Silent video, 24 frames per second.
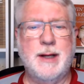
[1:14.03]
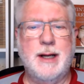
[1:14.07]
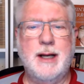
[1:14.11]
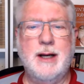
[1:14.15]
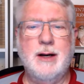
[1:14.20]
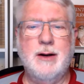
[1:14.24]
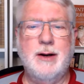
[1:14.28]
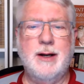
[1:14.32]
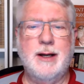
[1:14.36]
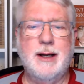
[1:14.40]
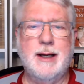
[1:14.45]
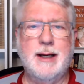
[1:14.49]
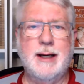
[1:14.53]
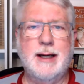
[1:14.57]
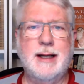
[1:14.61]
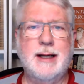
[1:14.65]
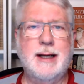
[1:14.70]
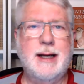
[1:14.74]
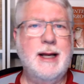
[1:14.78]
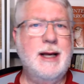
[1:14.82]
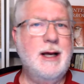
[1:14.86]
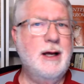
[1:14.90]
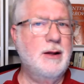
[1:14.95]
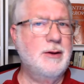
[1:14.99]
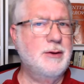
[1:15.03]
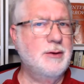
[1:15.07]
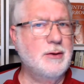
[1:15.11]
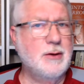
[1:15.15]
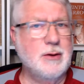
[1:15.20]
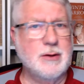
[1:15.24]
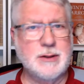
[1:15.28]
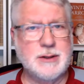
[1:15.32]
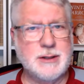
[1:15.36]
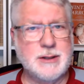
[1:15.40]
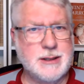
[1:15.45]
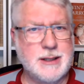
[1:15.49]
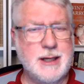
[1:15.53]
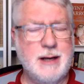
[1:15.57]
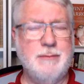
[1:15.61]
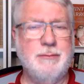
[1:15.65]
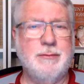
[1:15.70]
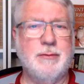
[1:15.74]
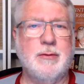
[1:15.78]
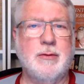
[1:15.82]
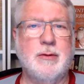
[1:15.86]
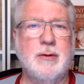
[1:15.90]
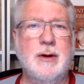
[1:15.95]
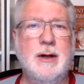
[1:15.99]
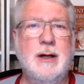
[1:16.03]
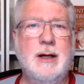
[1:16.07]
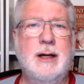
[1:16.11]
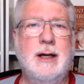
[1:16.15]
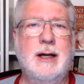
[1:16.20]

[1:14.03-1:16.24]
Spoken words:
area. And now there are several